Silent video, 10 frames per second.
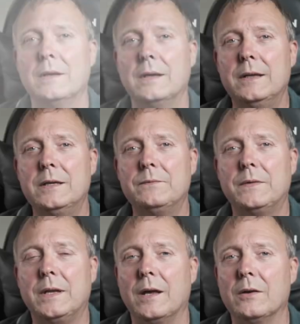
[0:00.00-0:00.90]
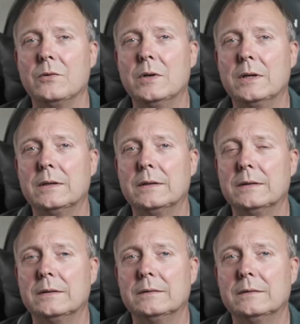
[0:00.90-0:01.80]
In this video
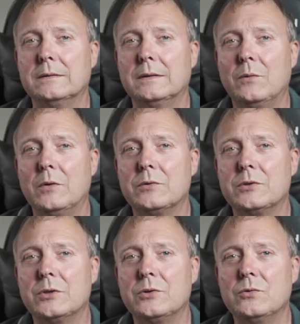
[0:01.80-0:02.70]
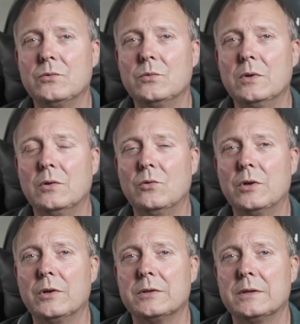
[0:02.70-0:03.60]
I want to
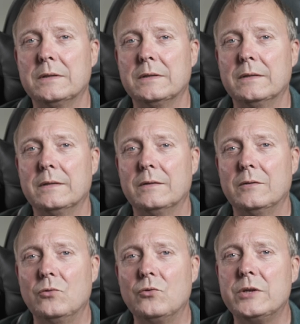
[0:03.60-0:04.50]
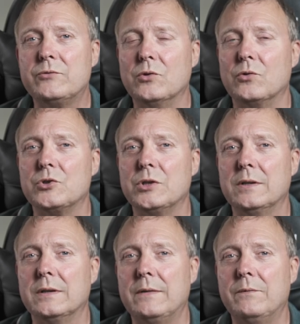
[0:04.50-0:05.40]
look at noise
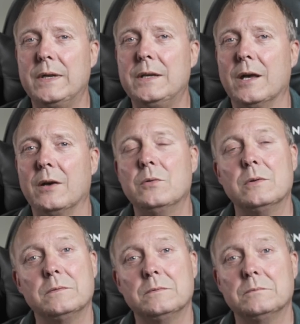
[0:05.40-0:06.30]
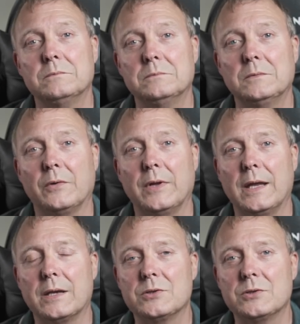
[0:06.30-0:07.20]
reduction in video on the
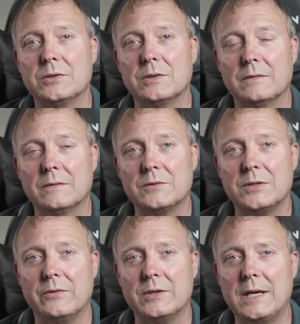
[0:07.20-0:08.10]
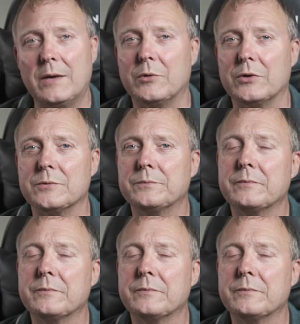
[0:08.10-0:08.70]
X series cameras.